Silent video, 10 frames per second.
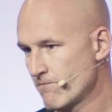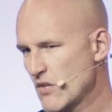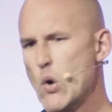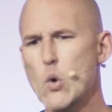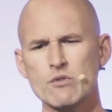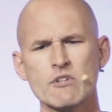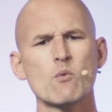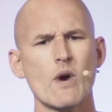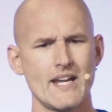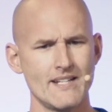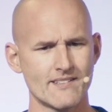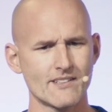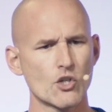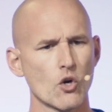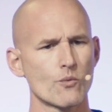The ordinary ways
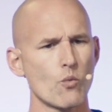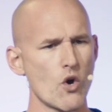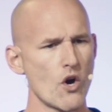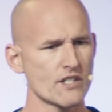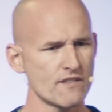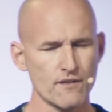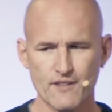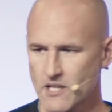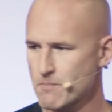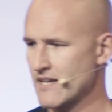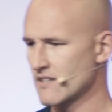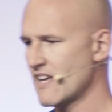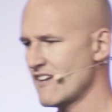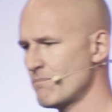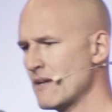that God works. If you think about it,
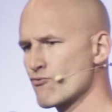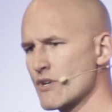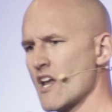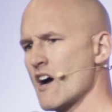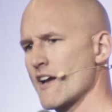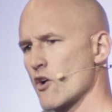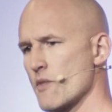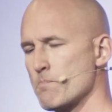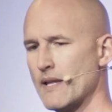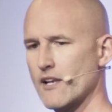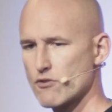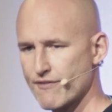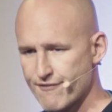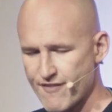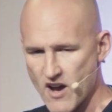they have been relying on the pillar of
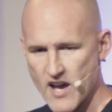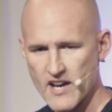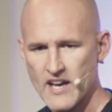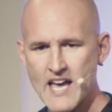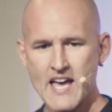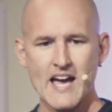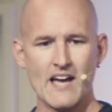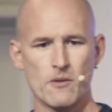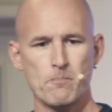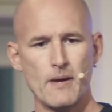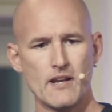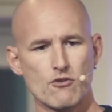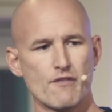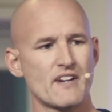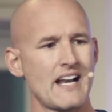fire and the
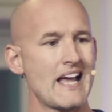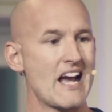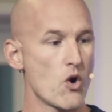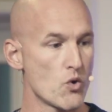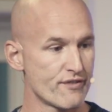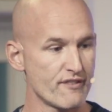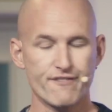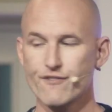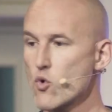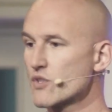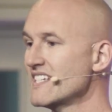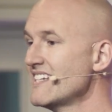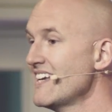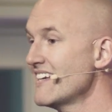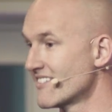pillar of cloud for 40
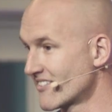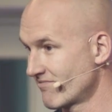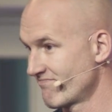years.